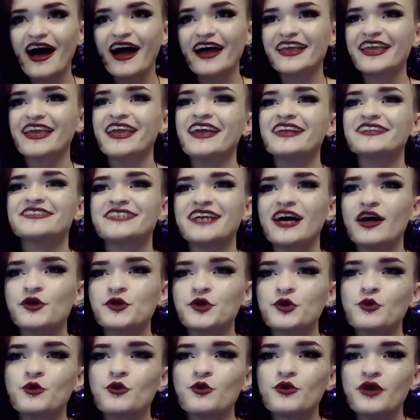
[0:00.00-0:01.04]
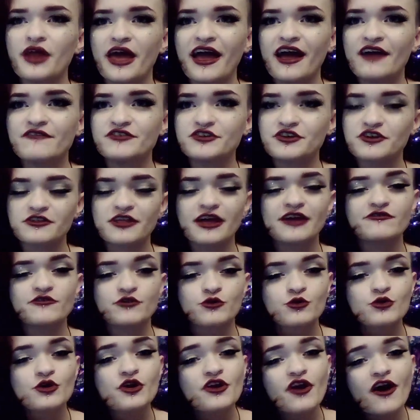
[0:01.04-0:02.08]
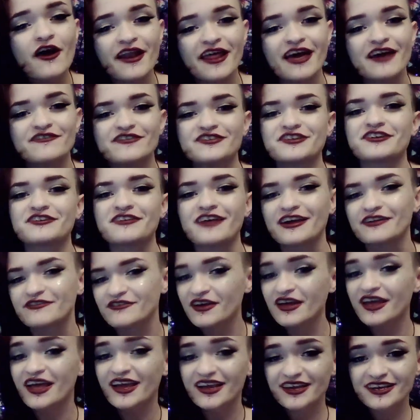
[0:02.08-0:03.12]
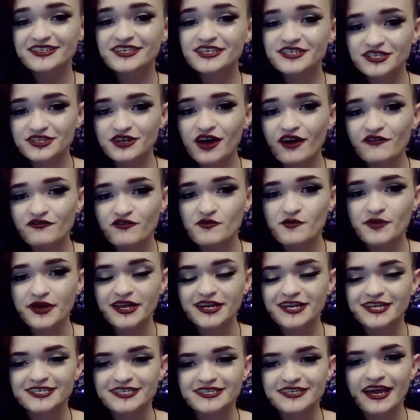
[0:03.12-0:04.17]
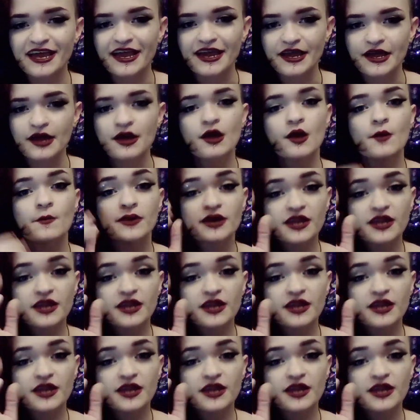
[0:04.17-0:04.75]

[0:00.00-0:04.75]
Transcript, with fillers: I can't tell you who to have in your life or who to not have in your life because it's not for me to say.